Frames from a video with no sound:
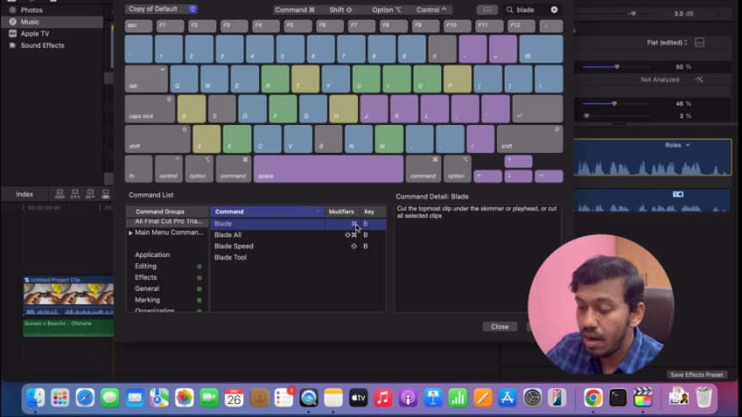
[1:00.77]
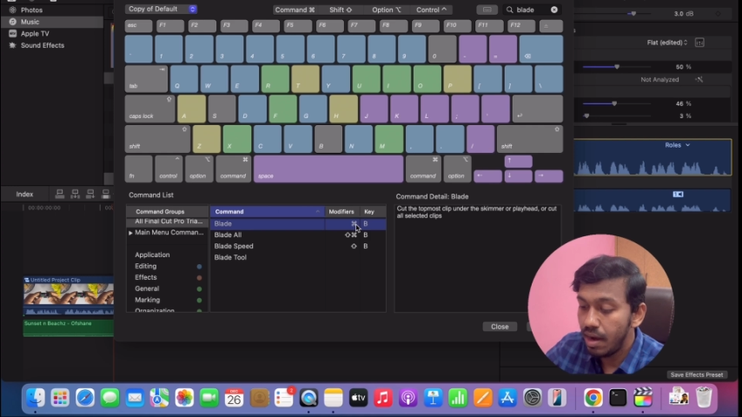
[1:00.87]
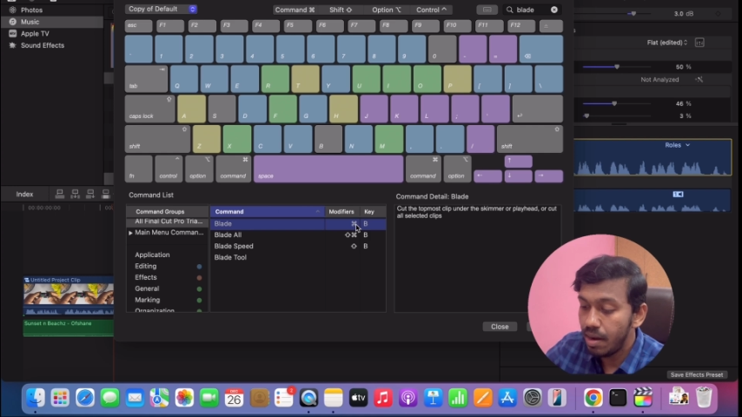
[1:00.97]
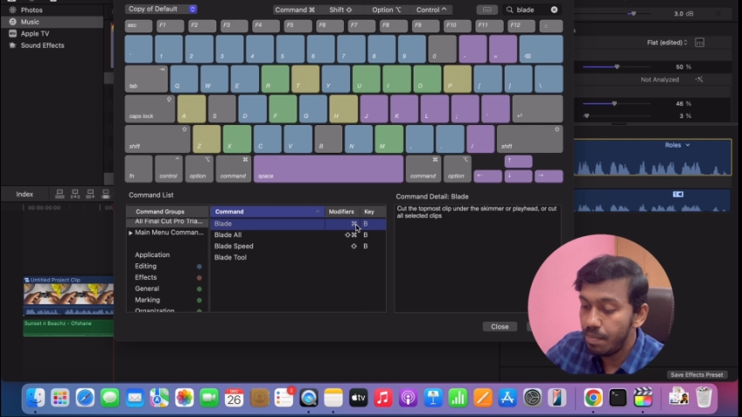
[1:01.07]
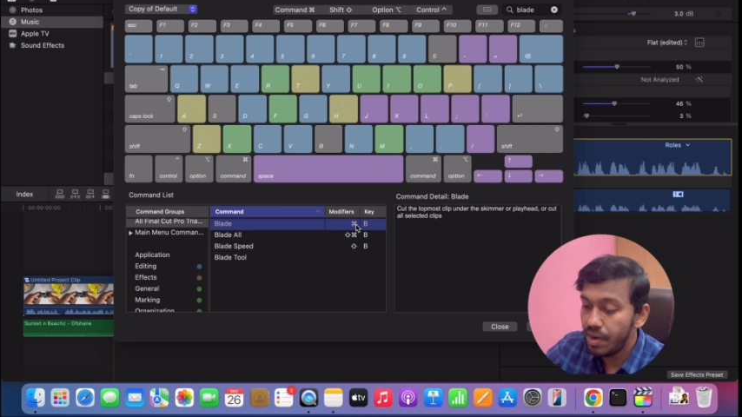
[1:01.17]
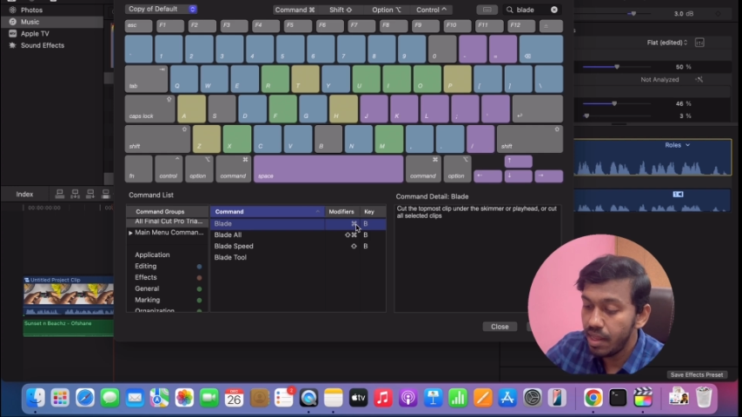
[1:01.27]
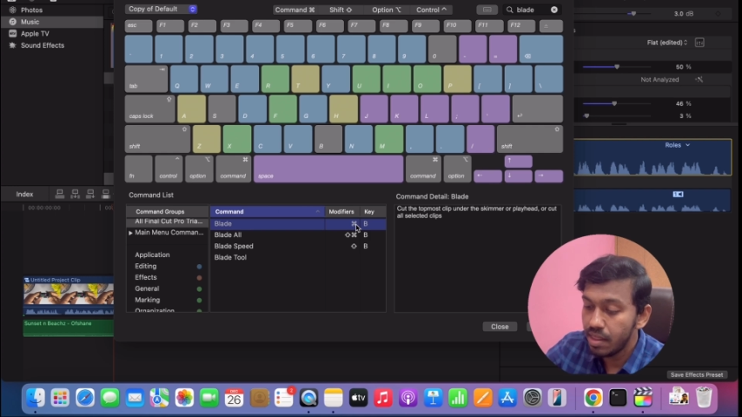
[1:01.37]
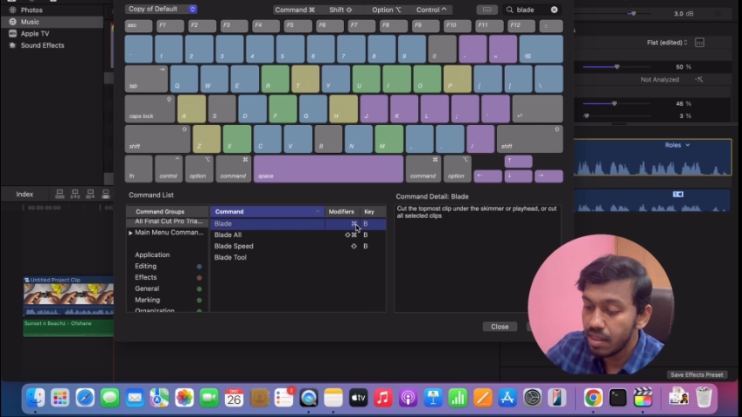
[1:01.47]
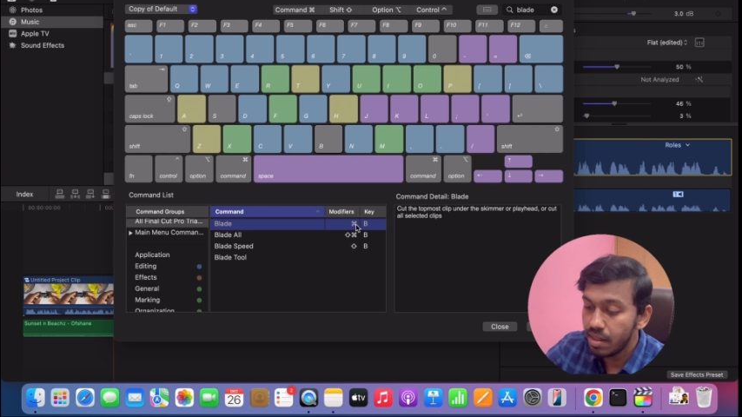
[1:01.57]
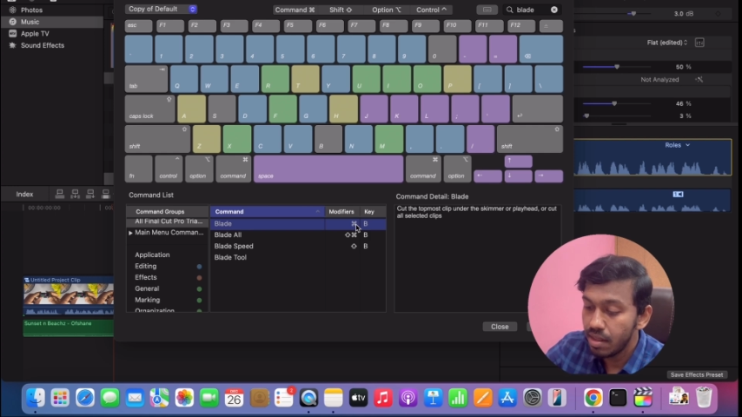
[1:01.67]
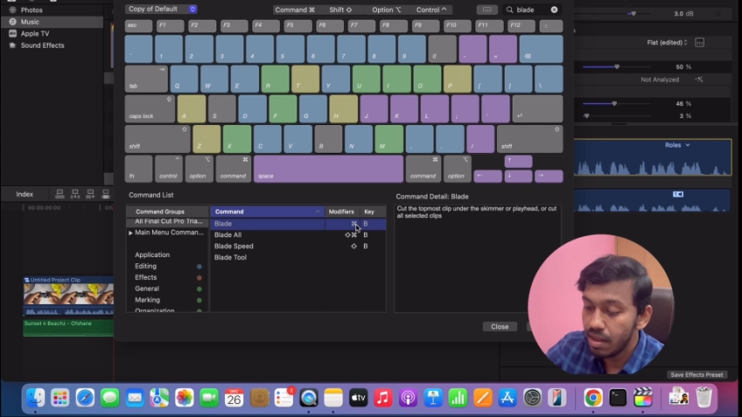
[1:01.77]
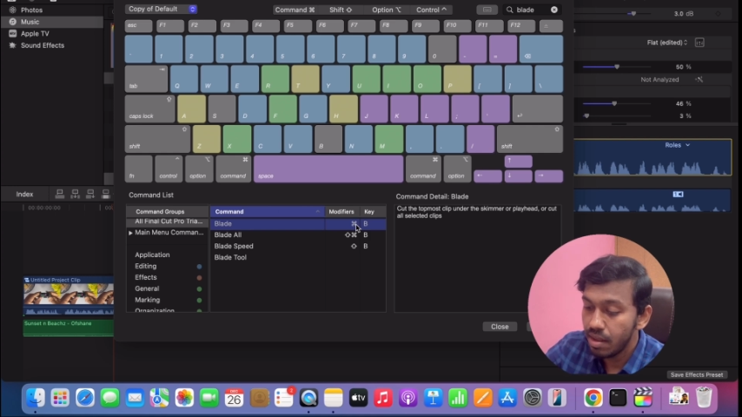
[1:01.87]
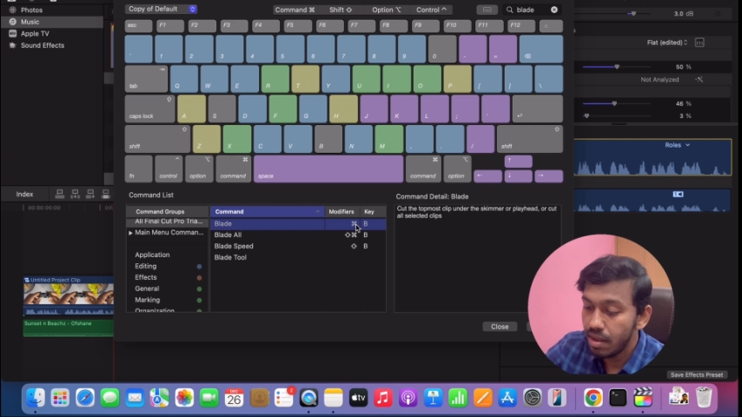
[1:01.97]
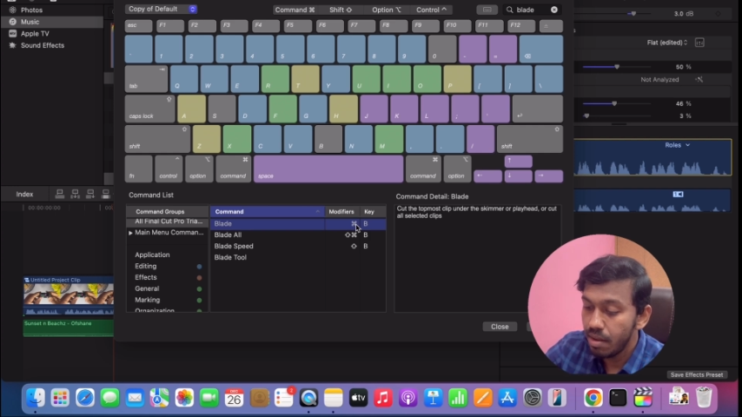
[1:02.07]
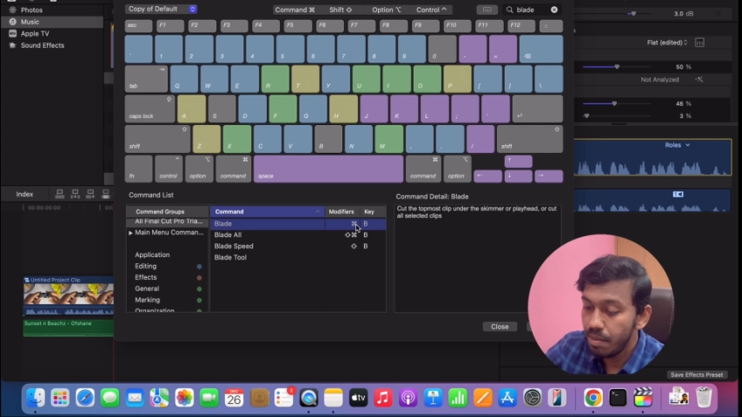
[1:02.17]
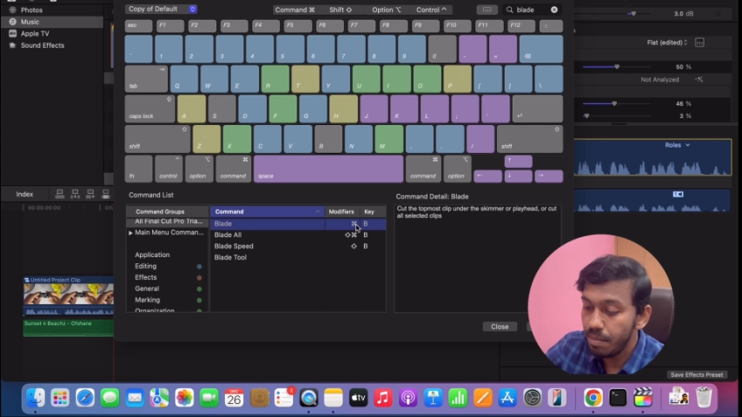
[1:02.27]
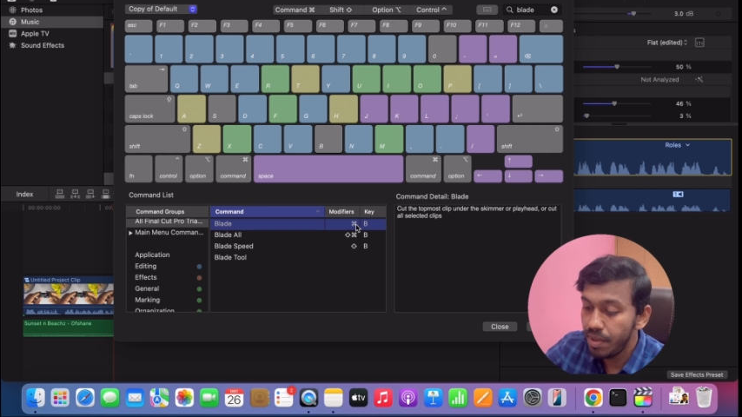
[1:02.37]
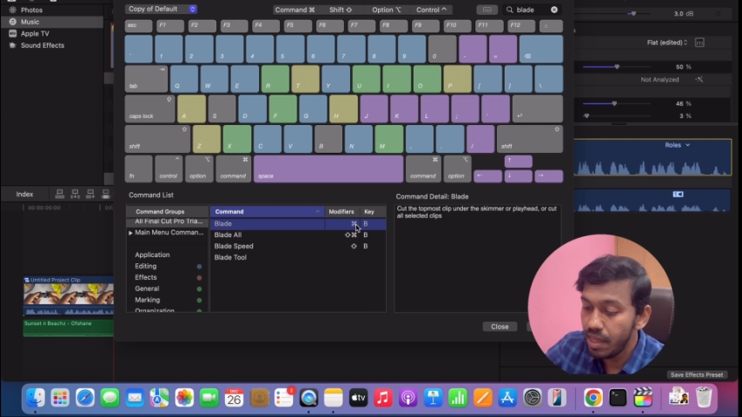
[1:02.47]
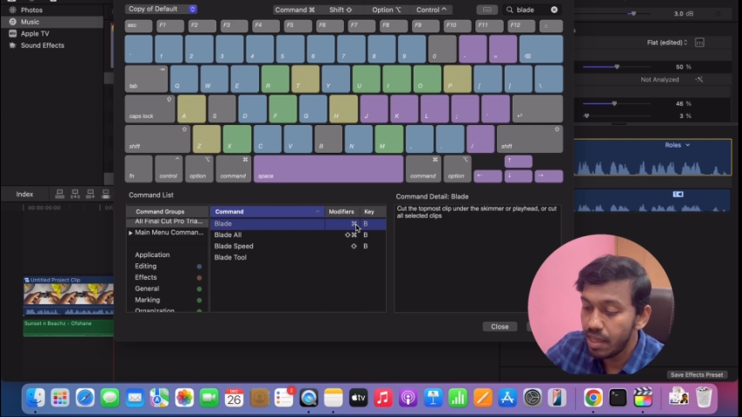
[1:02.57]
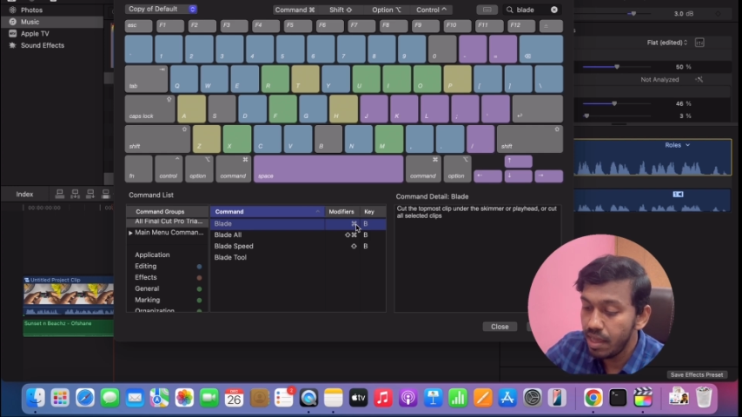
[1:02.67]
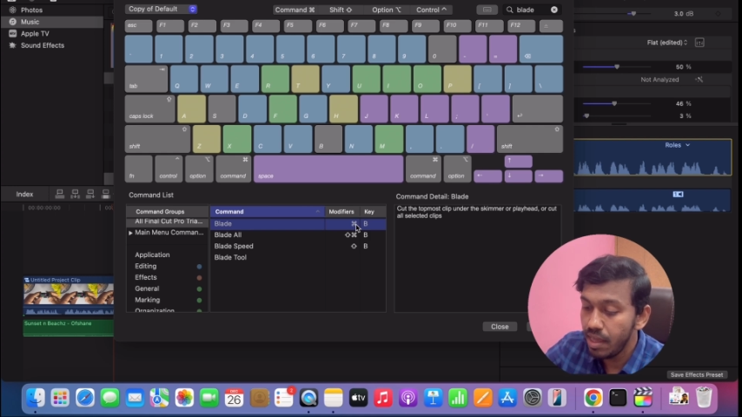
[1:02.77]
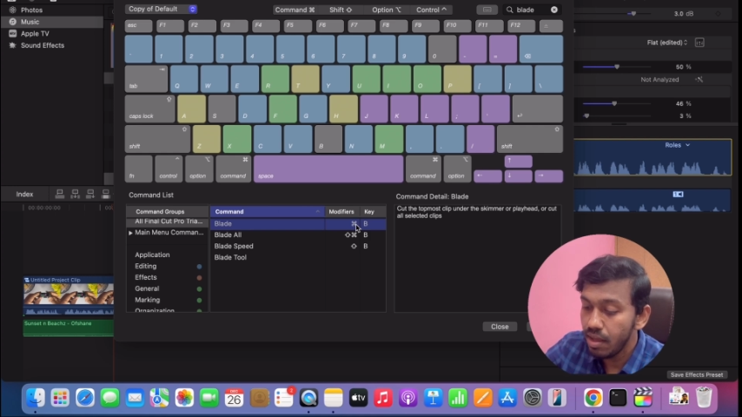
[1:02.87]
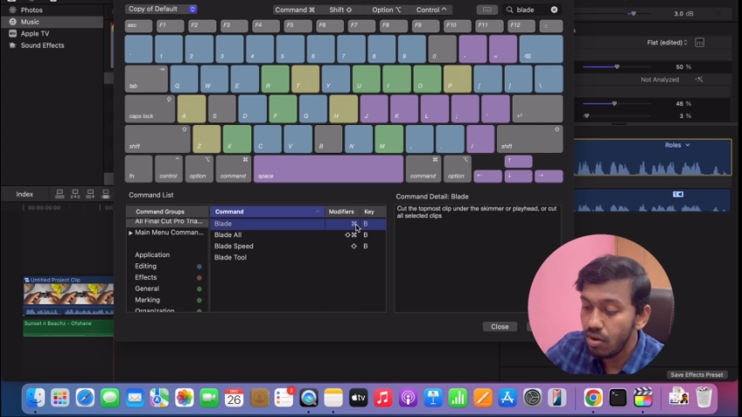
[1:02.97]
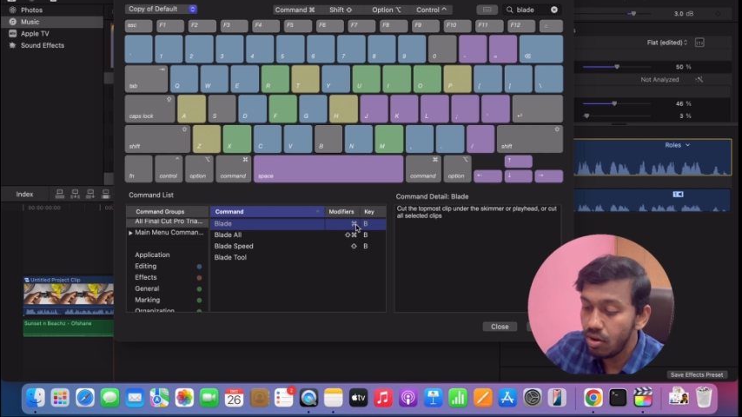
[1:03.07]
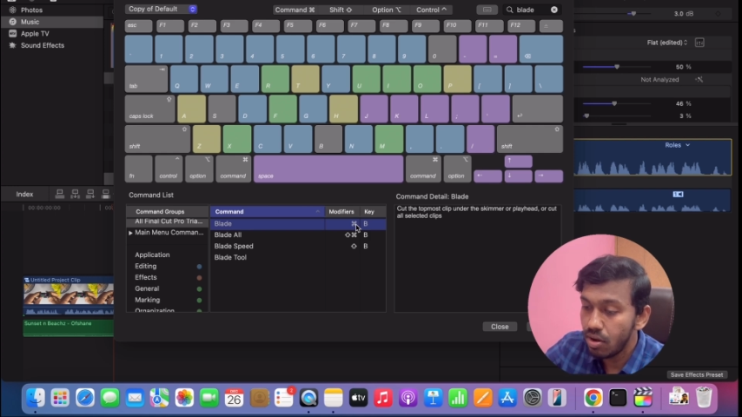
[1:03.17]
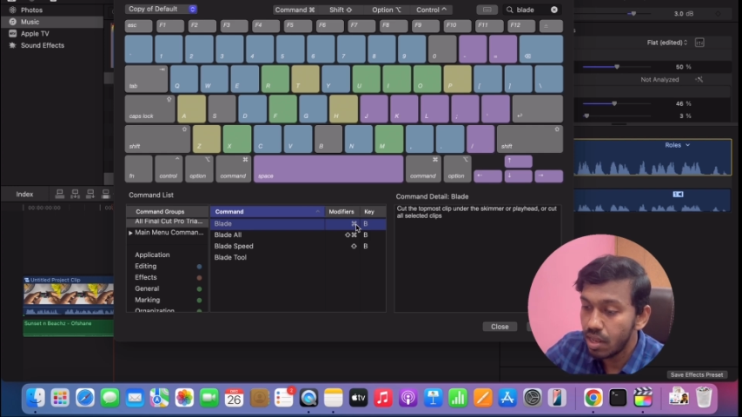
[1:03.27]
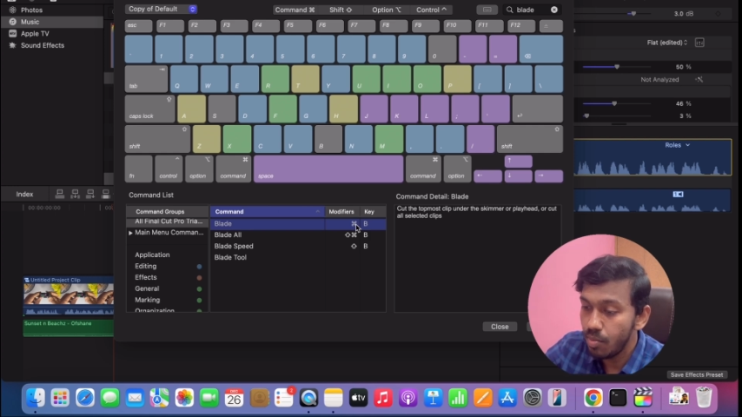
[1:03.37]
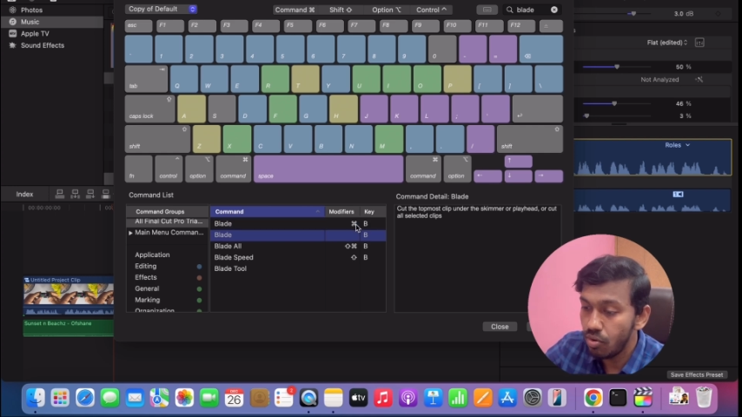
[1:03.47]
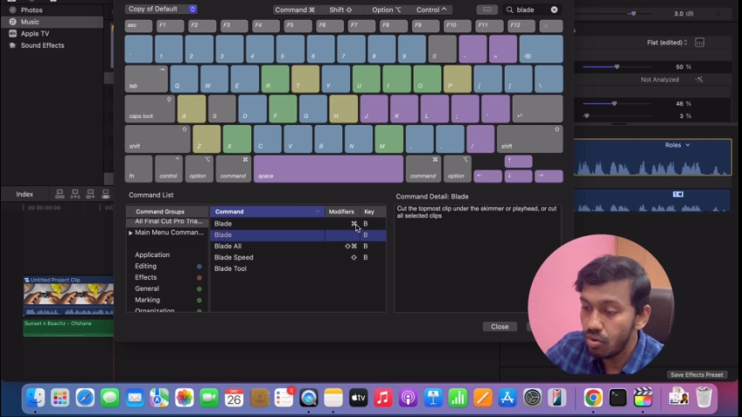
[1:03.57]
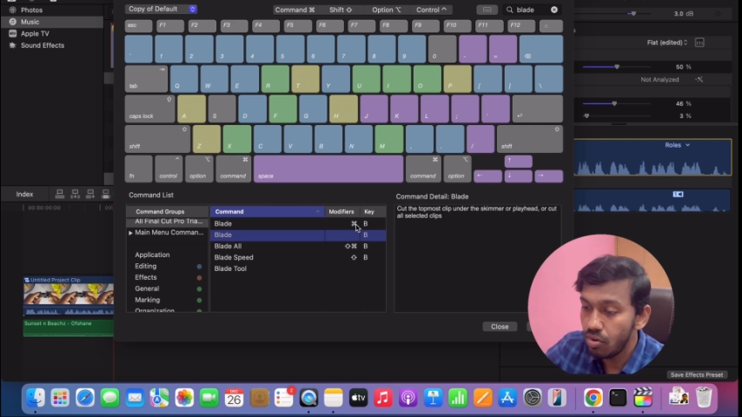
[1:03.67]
and press B key on your keyboard.